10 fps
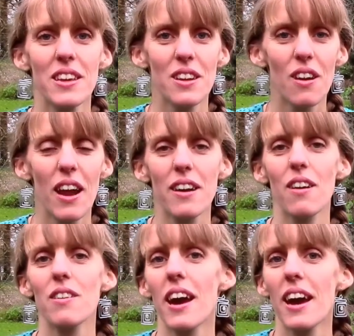know, like,
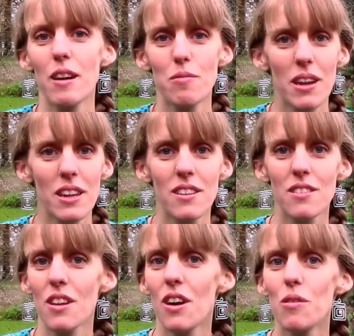okay, I'm not in this
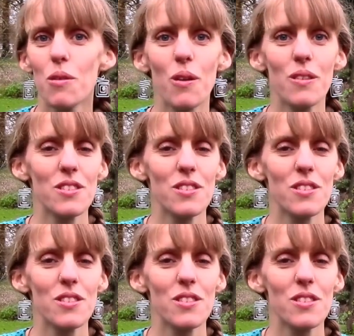alone, we're all in this